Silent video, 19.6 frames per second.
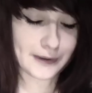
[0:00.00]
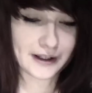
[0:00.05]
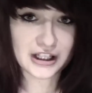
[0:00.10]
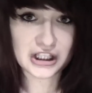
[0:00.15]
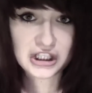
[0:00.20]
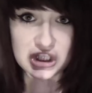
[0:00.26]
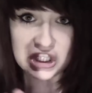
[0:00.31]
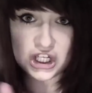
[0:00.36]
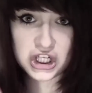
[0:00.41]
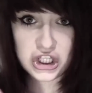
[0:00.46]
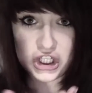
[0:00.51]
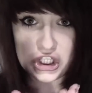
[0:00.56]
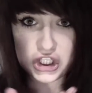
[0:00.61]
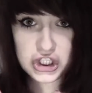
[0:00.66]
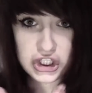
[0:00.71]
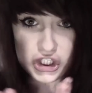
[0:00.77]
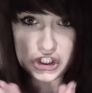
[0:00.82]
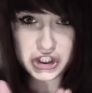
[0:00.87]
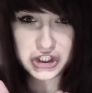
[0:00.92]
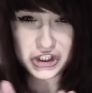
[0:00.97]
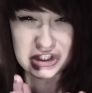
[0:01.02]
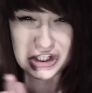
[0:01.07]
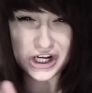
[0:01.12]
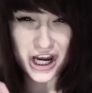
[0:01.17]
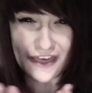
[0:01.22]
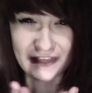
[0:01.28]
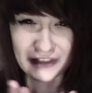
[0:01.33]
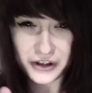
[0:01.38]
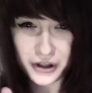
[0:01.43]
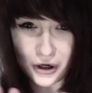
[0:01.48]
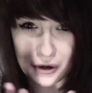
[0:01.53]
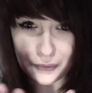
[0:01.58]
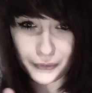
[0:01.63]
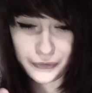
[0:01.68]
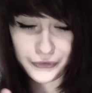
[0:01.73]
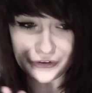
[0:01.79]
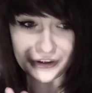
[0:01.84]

We can share the goals